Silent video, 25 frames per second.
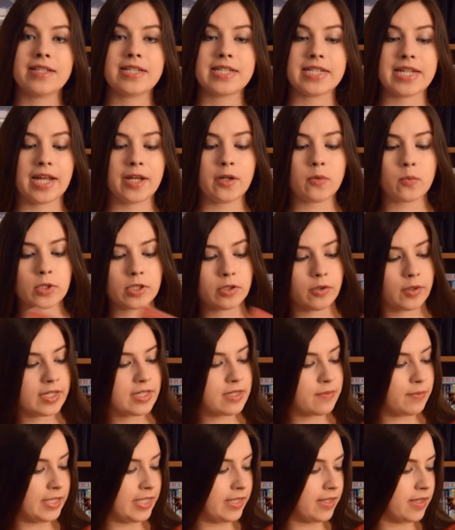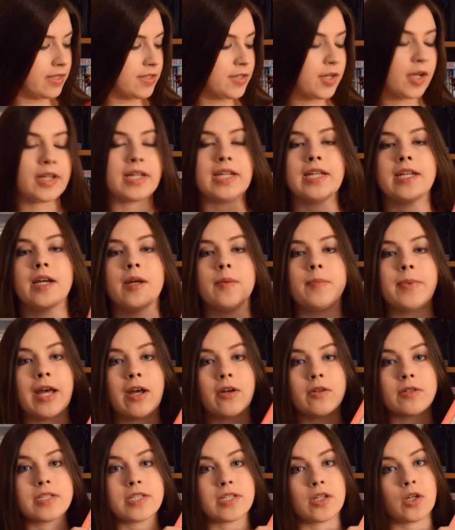Today we're going to be talking
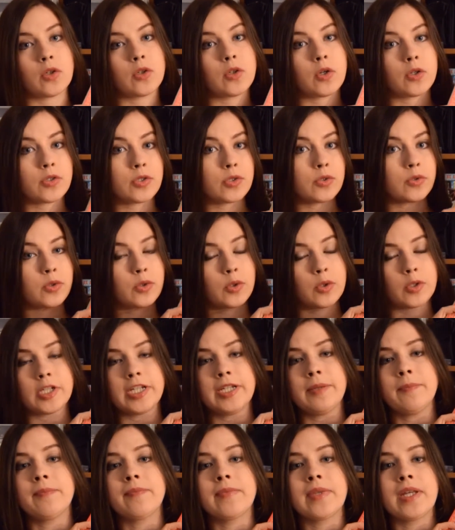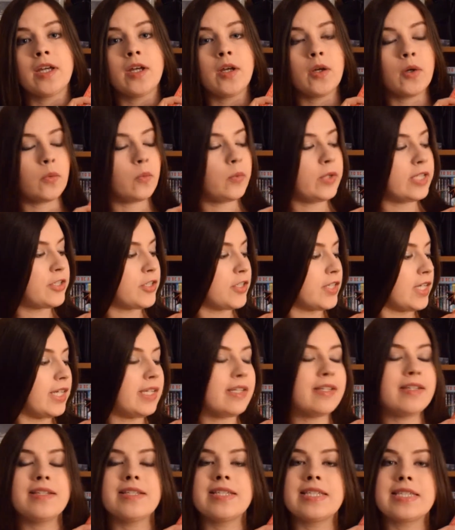about Gosu Rori, which
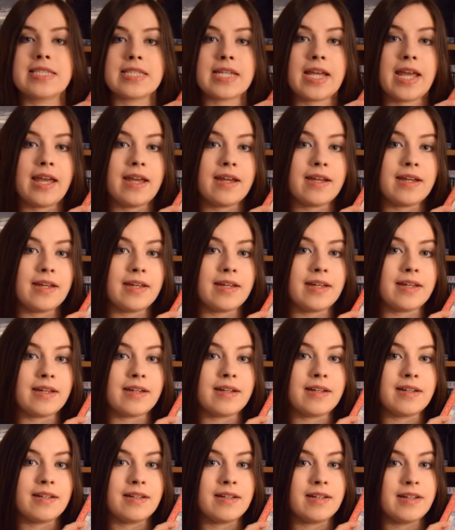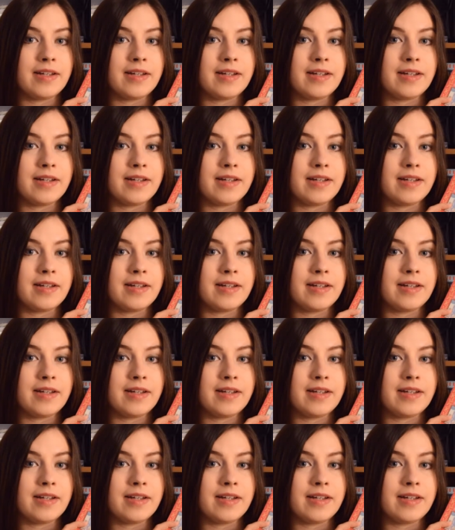is a